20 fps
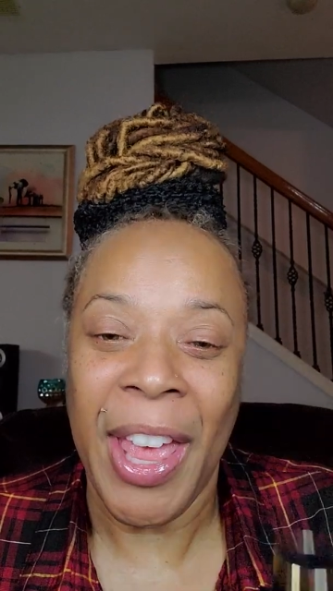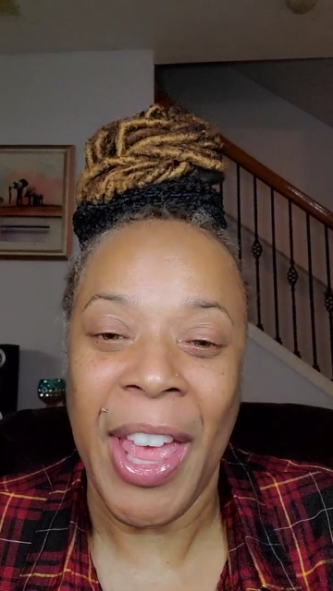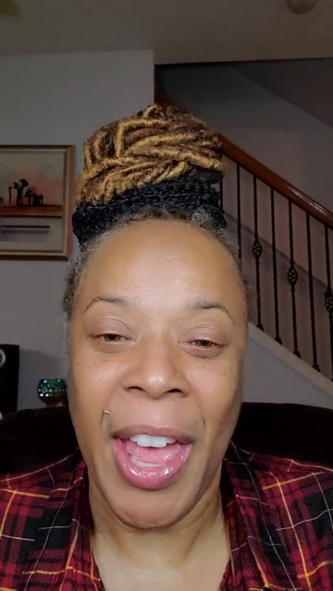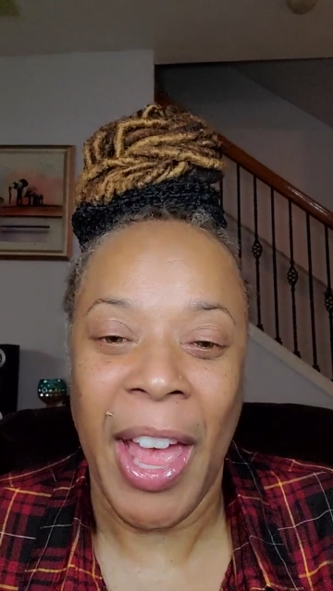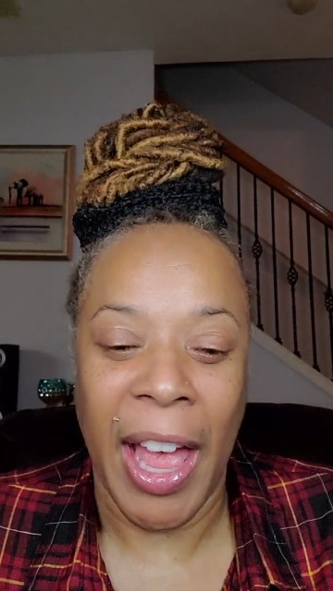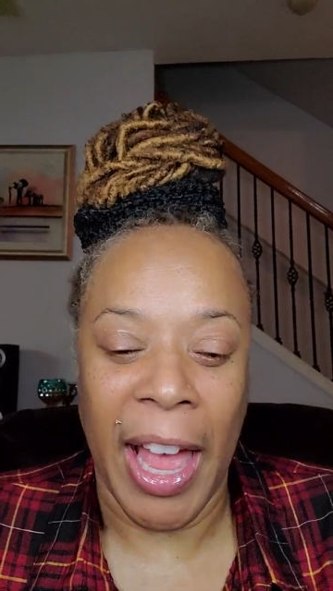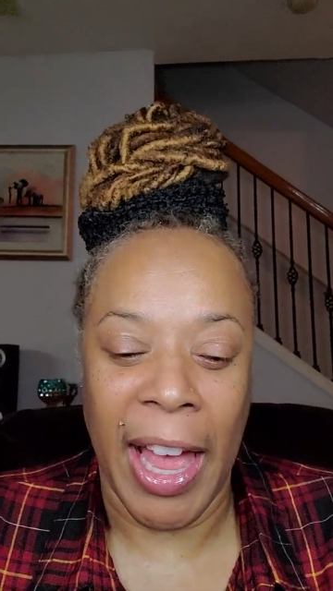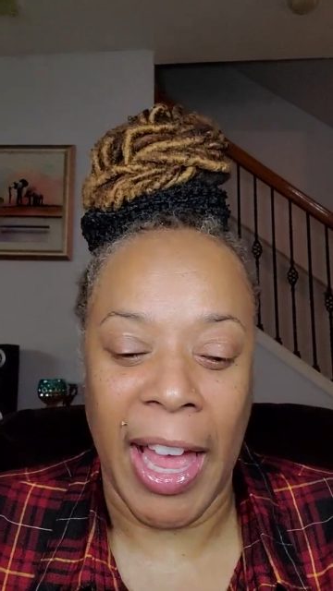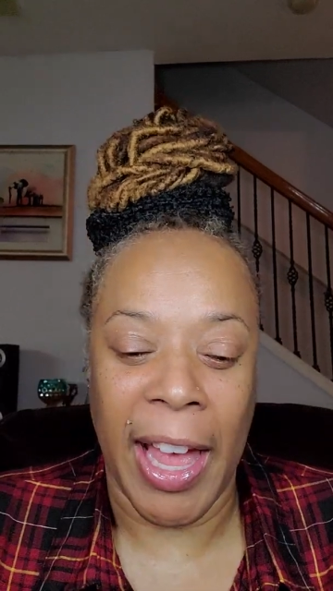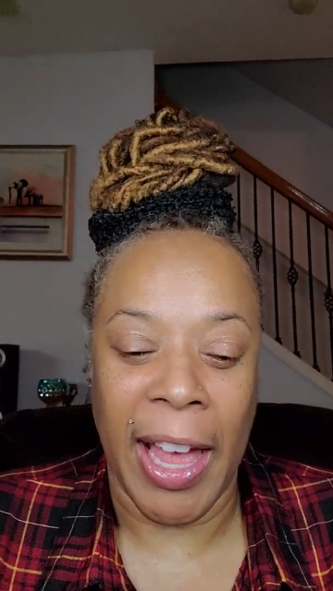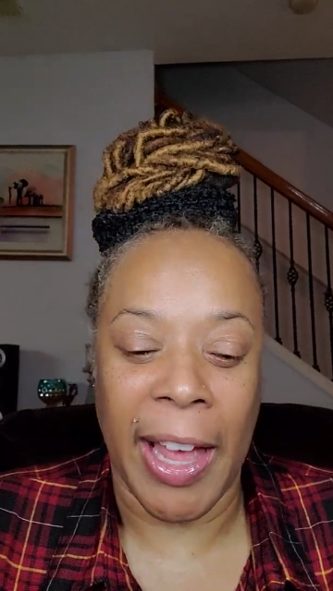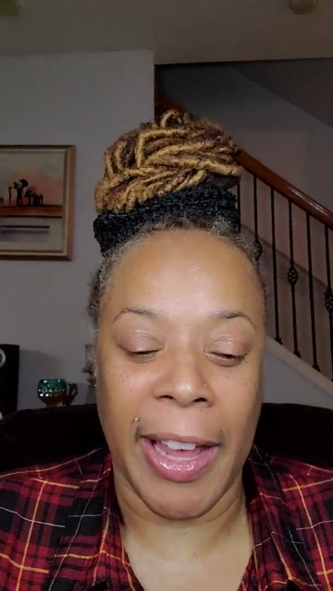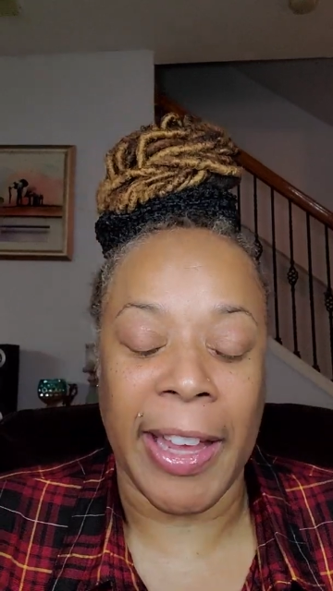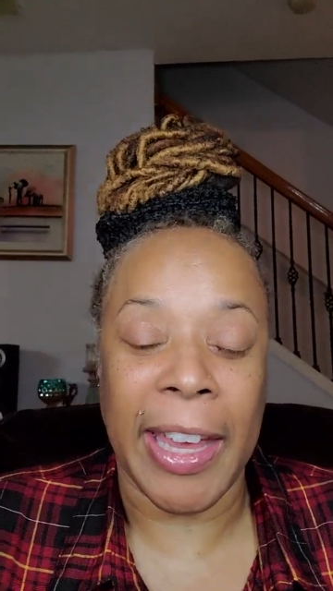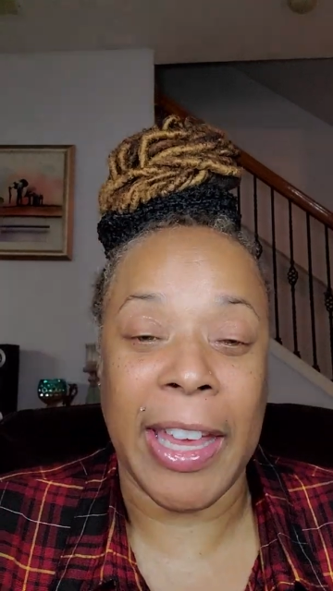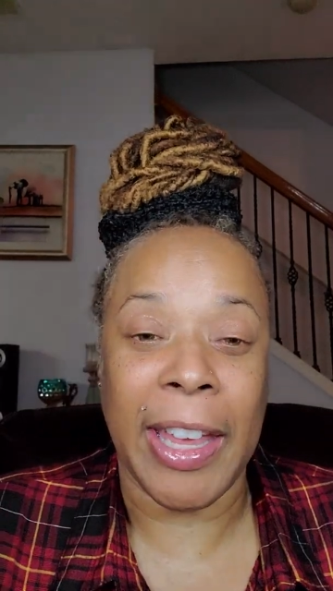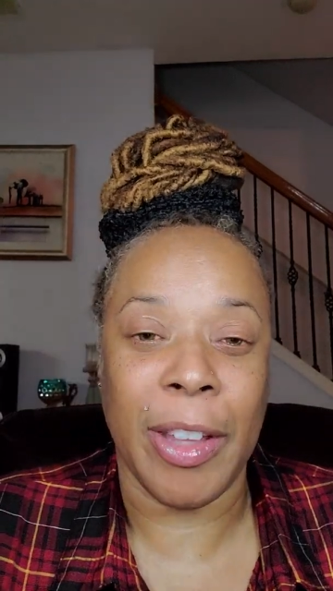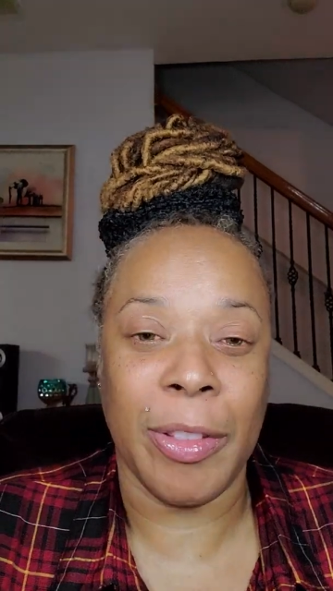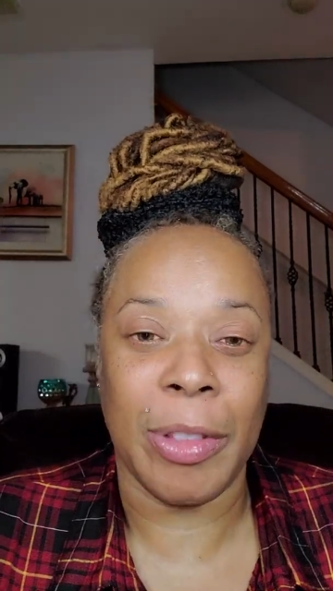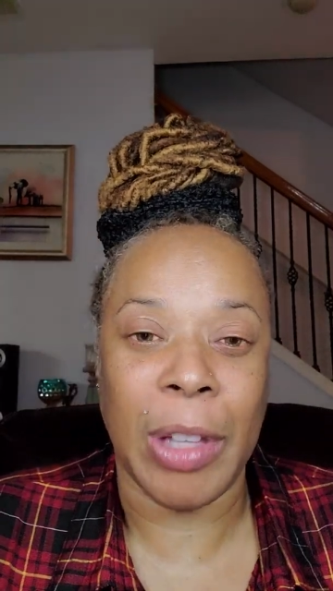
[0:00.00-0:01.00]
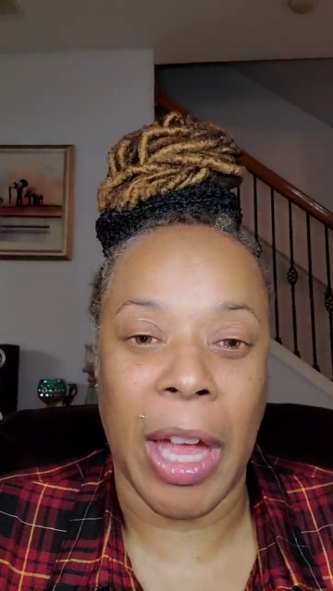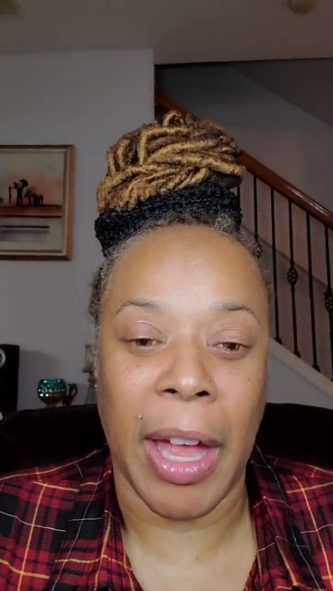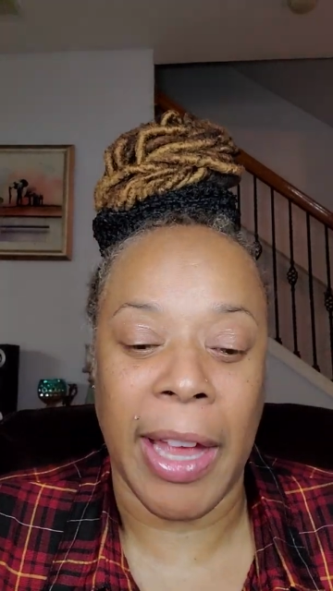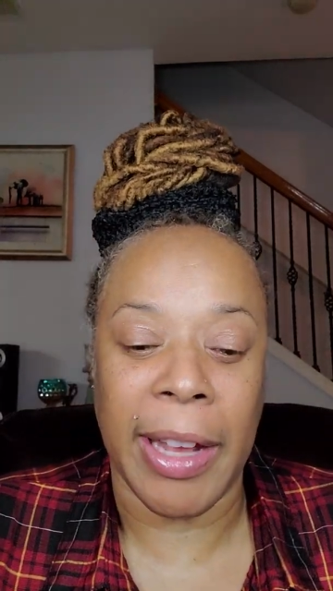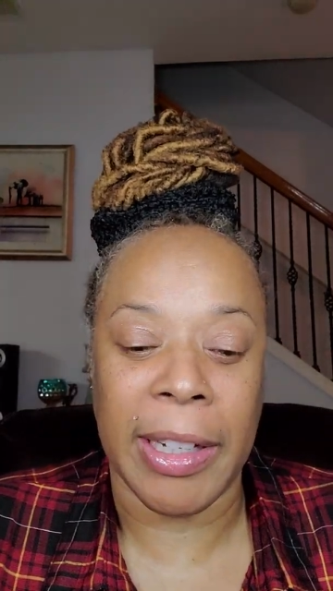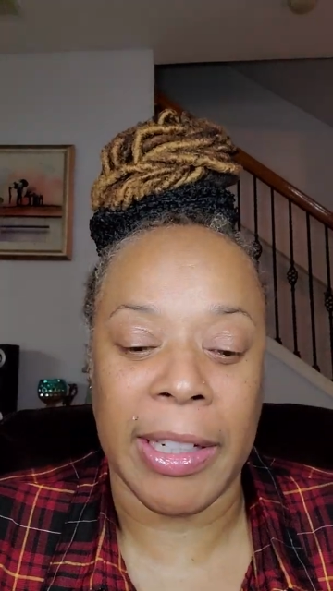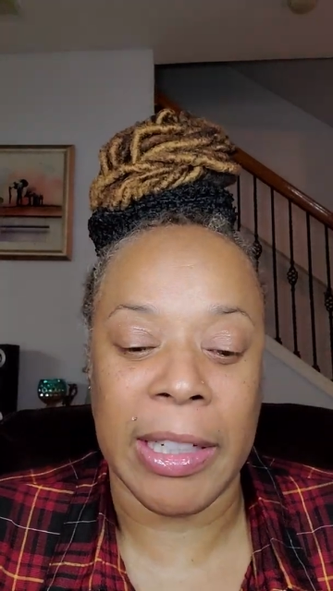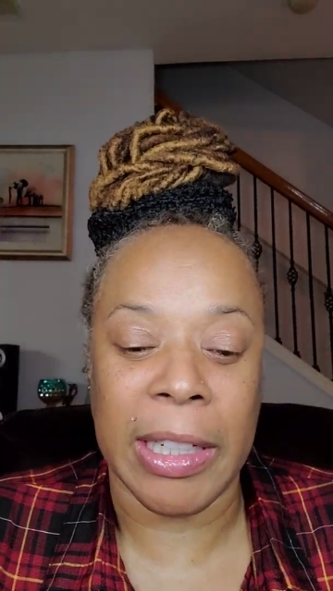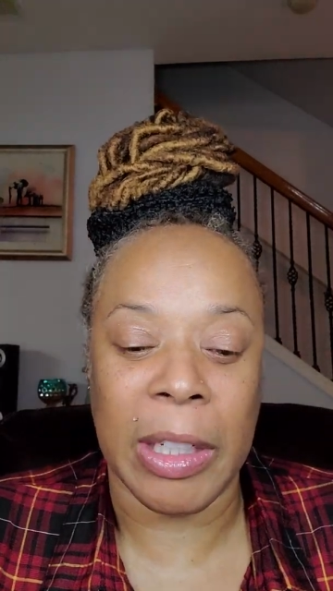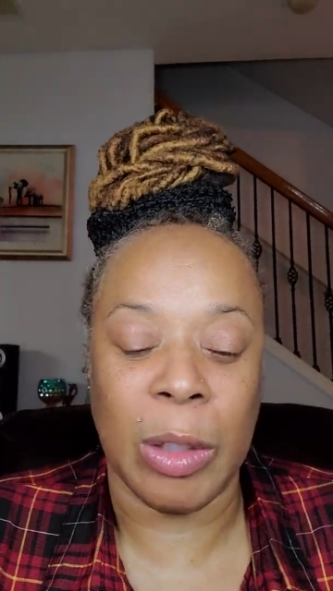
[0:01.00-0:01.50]
Again, I
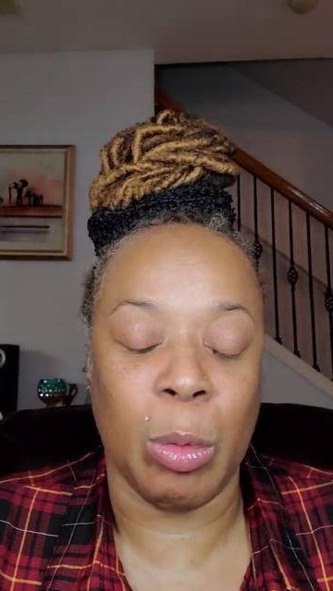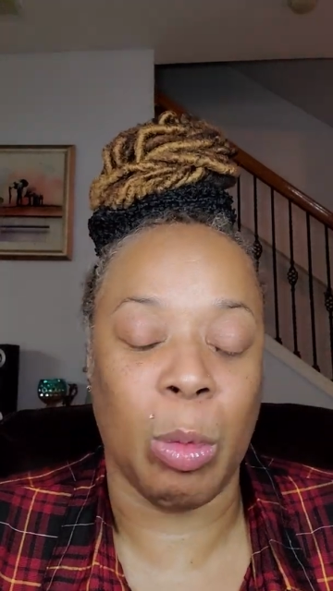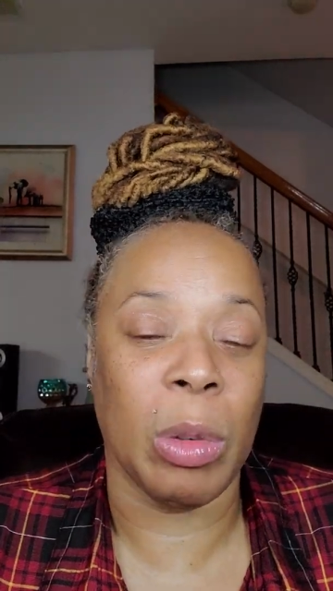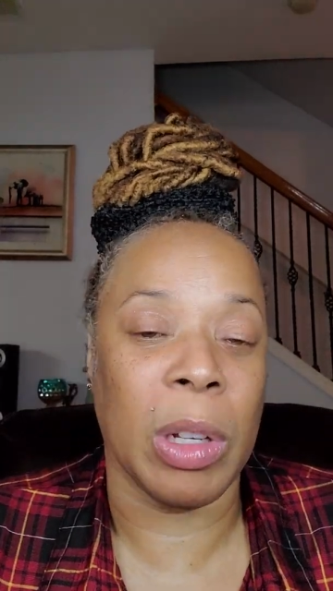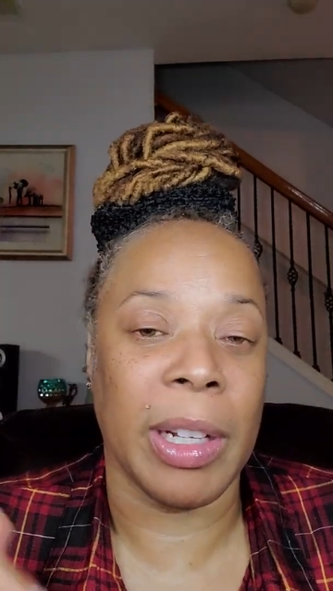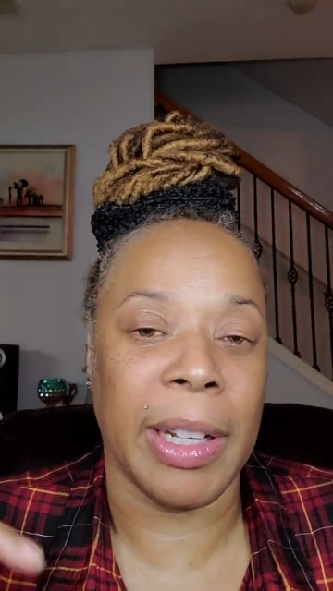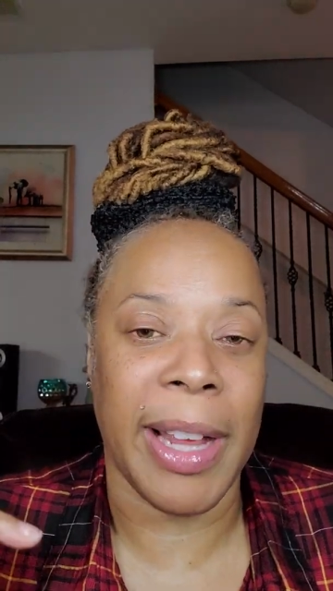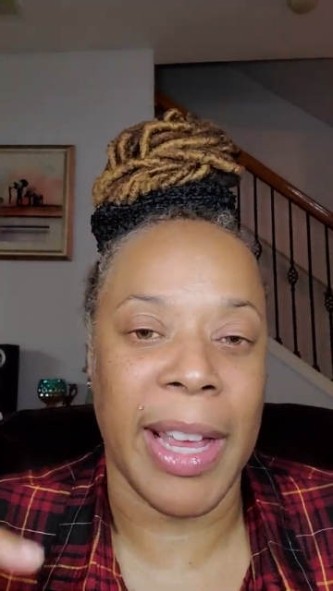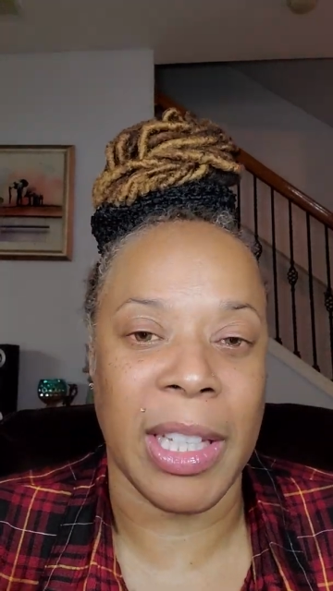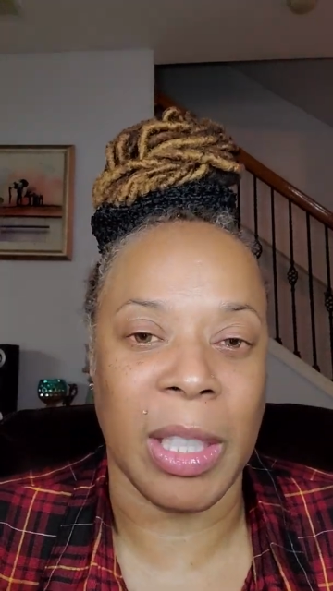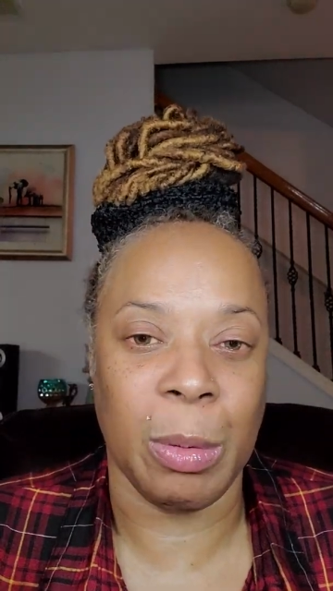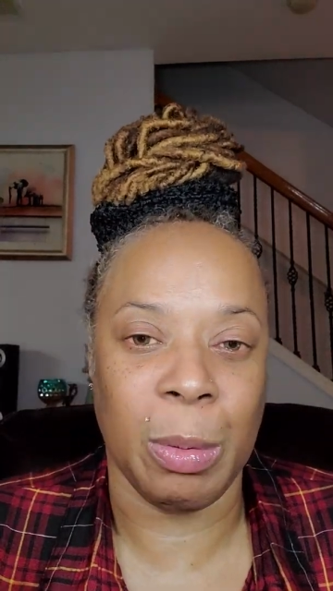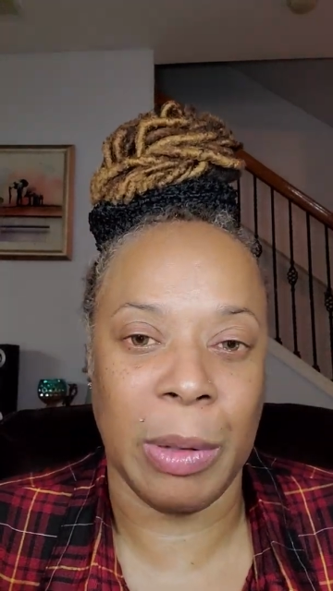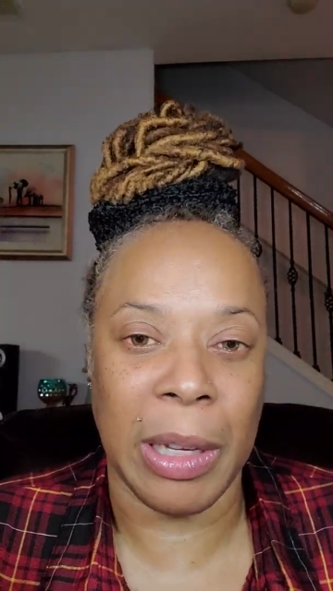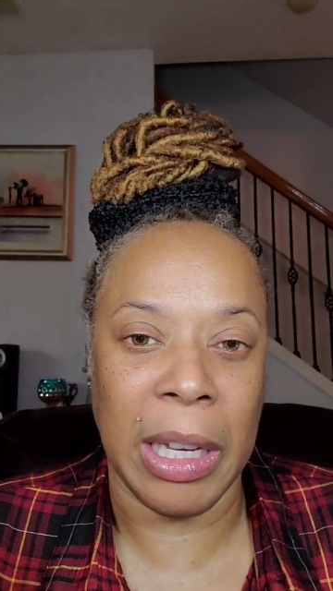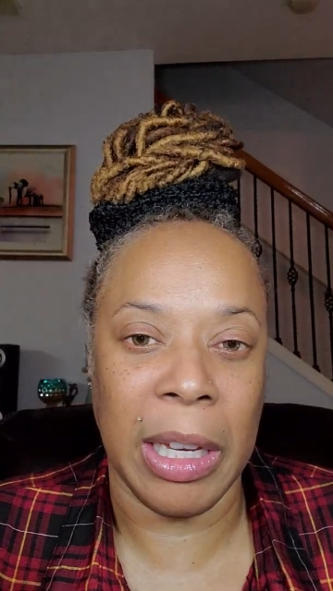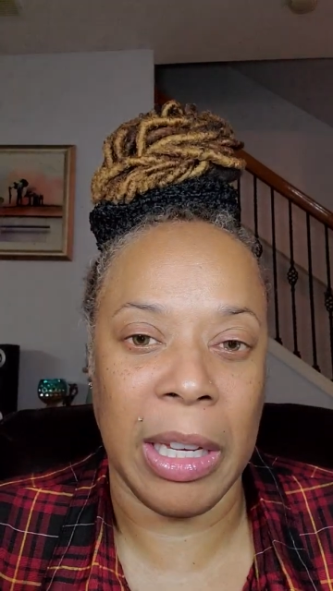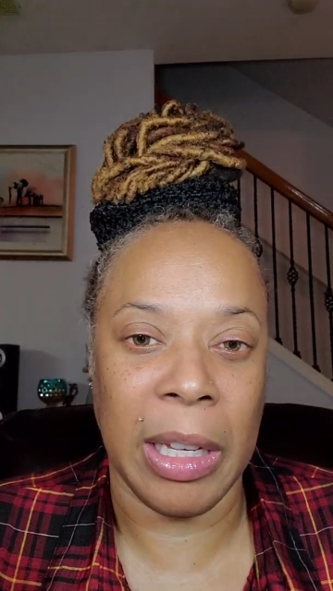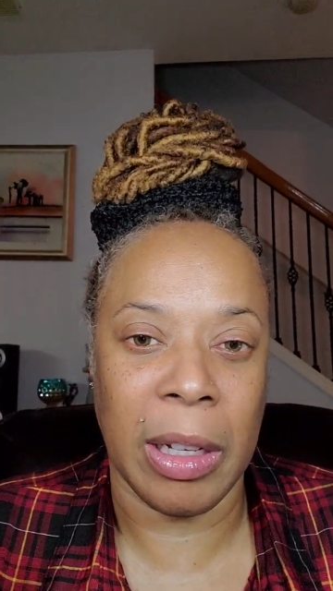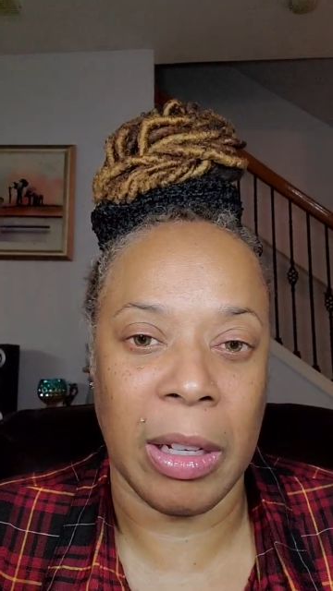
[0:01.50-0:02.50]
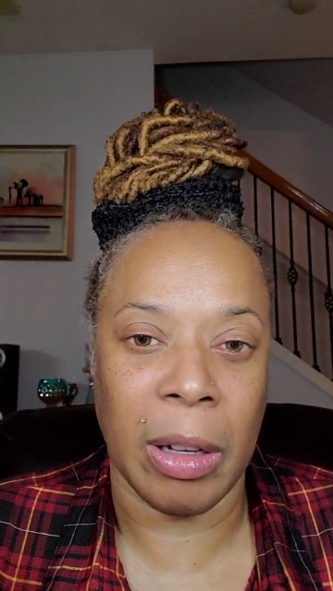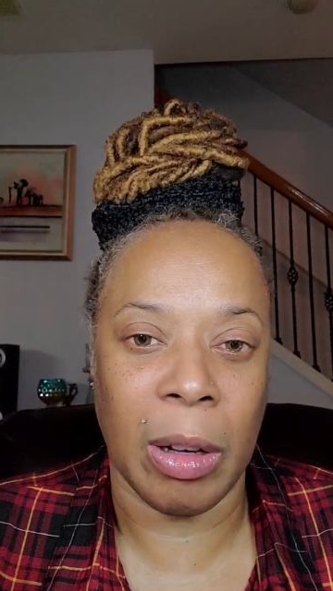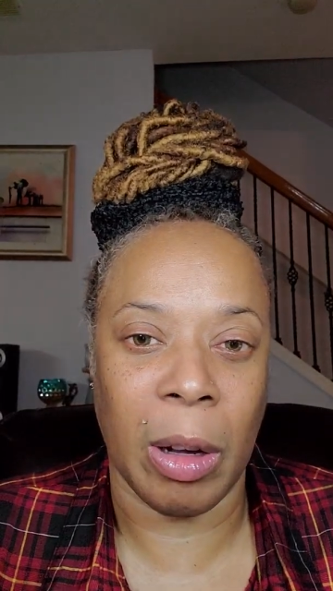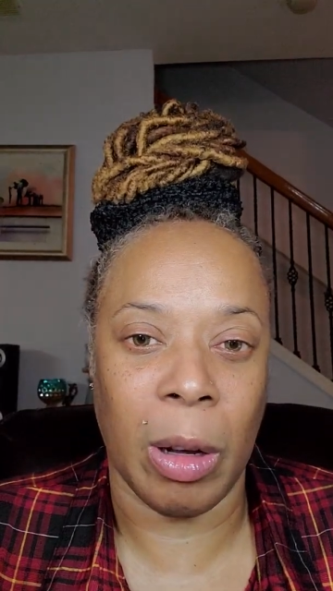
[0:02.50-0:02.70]
did one last week